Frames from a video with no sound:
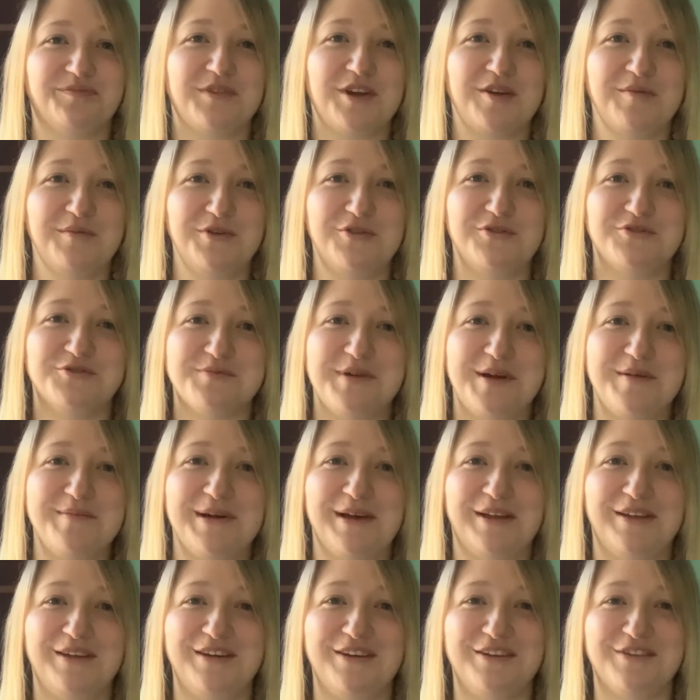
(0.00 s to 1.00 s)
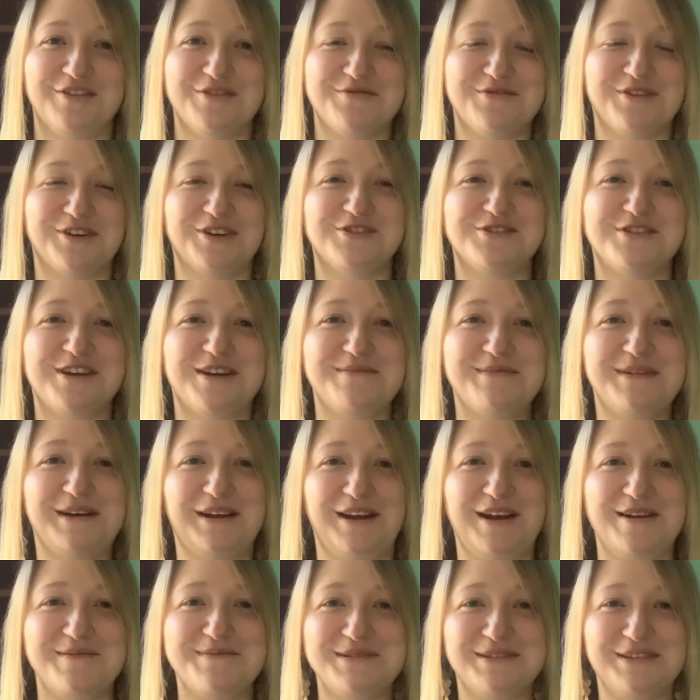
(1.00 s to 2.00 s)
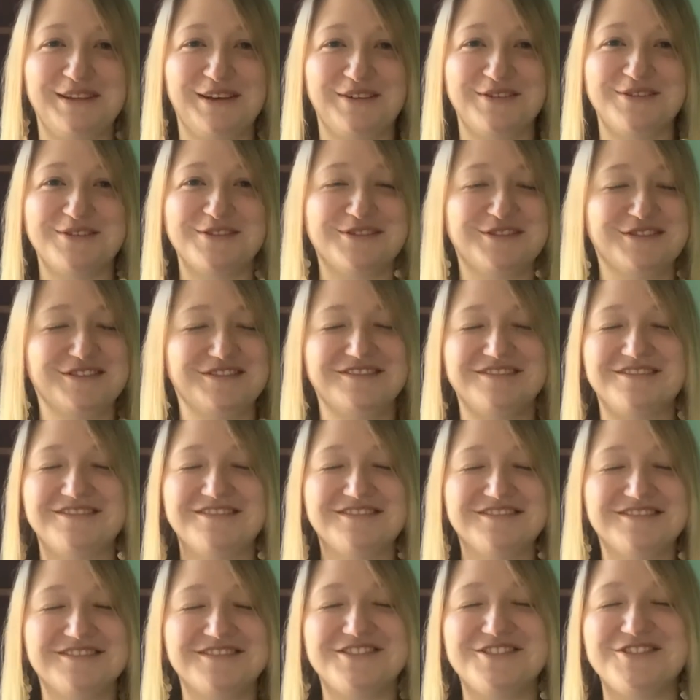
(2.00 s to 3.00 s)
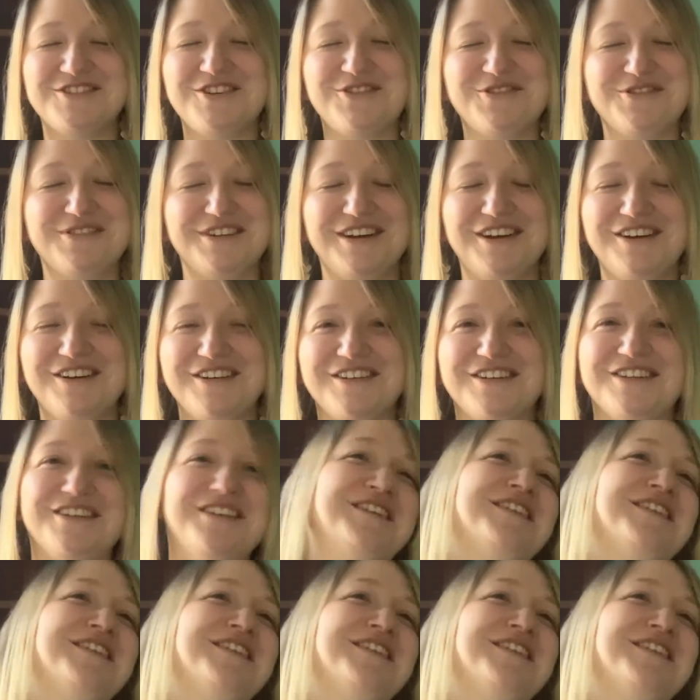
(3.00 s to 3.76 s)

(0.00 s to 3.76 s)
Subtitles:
moves my belly. And the first time that happened, that was so weird.